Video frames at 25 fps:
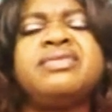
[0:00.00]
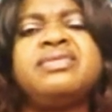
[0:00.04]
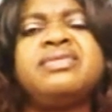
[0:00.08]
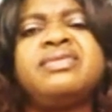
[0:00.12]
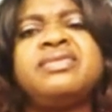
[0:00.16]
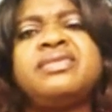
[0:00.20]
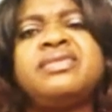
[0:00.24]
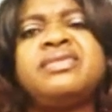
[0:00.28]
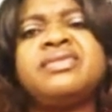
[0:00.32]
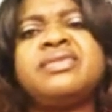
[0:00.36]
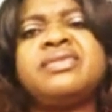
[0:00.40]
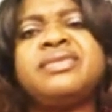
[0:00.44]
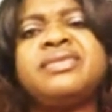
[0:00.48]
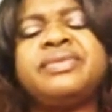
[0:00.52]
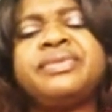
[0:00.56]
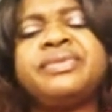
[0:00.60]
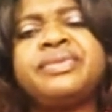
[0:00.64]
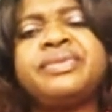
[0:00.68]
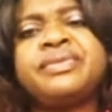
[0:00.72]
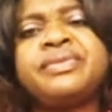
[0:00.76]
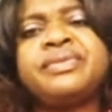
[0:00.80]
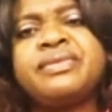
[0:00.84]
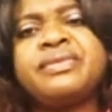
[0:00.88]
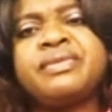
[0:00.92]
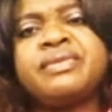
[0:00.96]

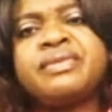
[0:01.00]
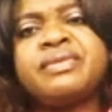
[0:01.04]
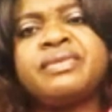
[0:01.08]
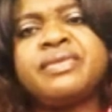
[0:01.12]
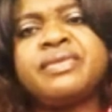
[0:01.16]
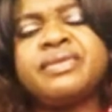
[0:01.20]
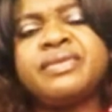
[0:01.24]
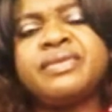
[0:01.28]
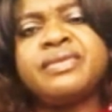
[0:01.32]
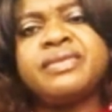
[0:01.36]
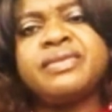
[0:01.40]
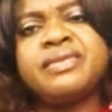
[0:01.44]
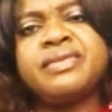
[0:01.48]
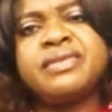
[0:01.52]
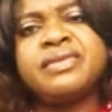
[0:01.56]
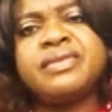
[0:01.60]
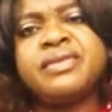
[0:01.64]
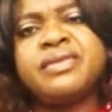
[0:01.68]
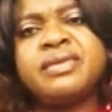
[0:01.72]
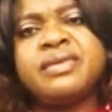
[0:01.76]
Nothing is said.